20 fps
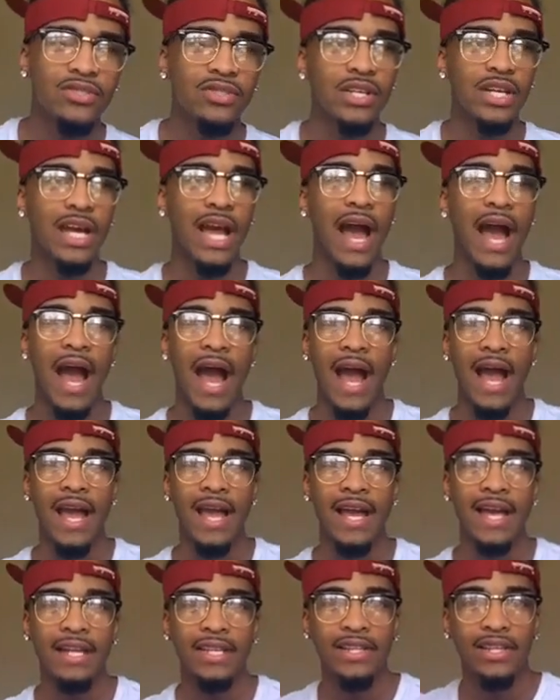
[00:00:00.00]
So the guy
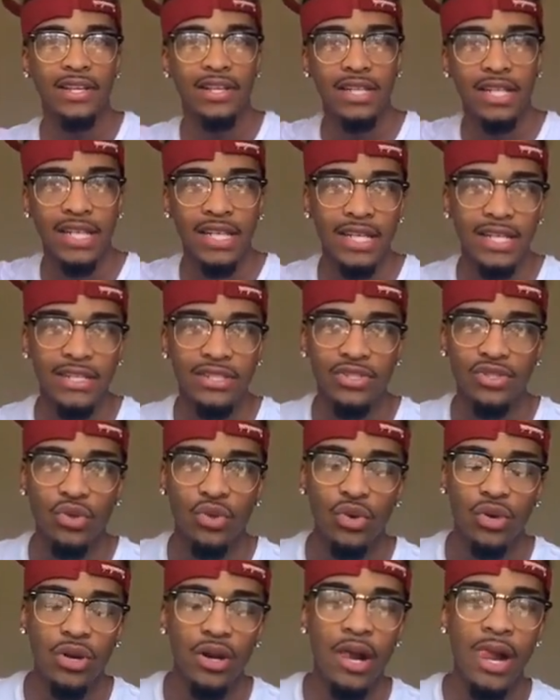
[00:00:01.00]
at the Lids
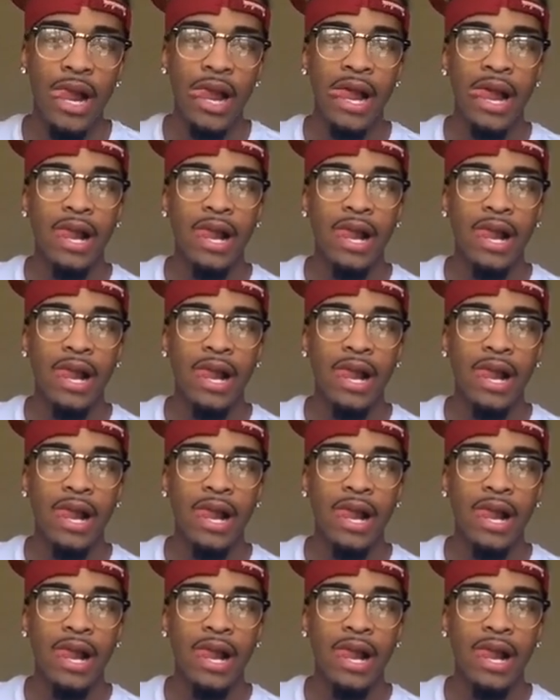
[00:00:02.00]
store